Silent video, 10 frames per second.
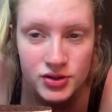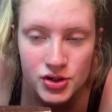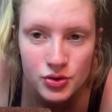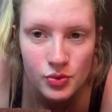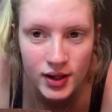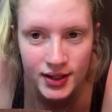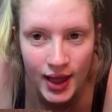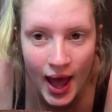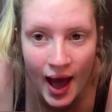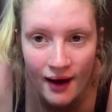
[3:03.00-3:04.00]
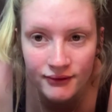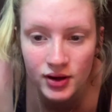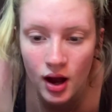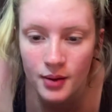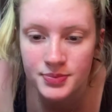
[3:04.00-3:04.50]
to 1.5
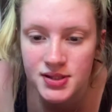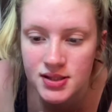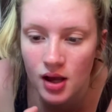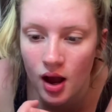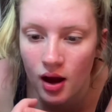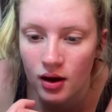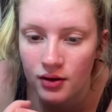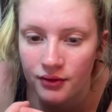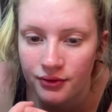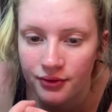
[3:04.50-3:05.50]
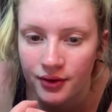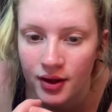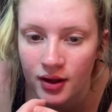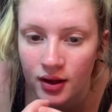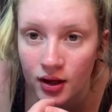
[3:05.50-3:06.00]
cups of
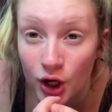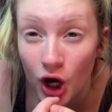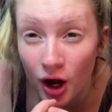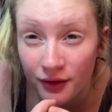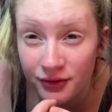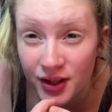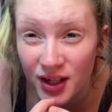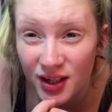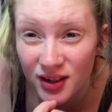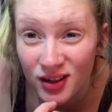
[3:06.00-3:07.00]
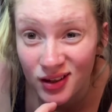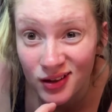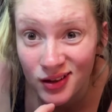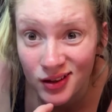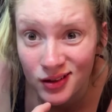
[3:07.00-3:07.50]
coffee
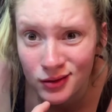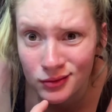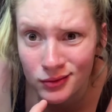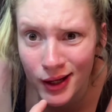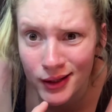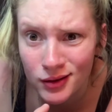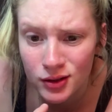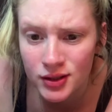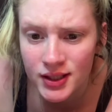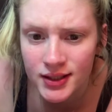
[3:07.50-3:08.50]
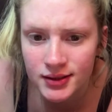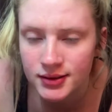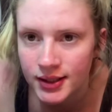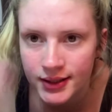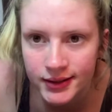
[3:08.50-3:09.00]
regularly.
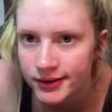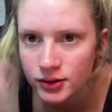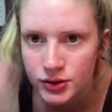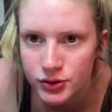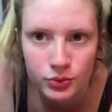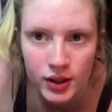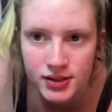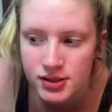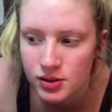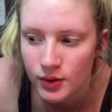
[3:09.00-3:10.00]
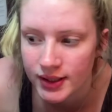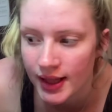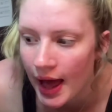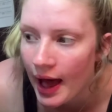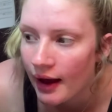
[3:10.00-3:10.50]
Like, you could do 1 to
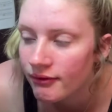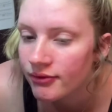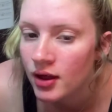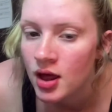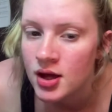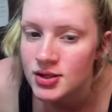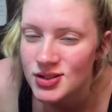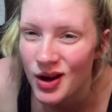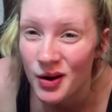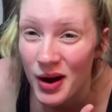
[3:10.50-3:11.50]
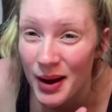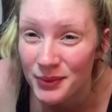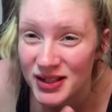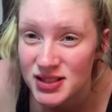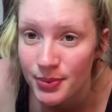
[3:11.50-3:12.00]
1.5. So I'm
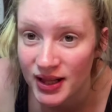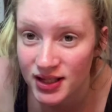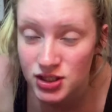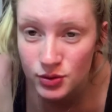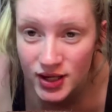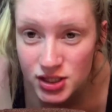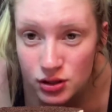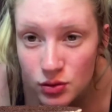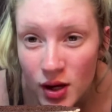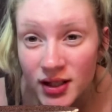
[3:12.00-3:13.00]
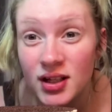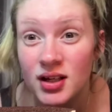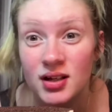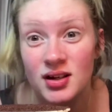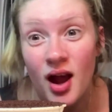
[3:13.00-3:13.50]
like debating, do I do 1
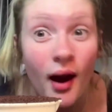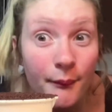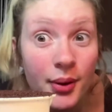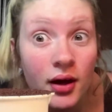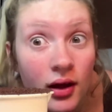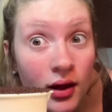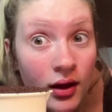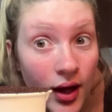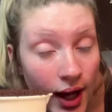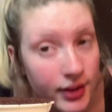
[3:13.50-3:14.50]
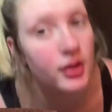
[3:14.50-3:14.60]
cup? I don't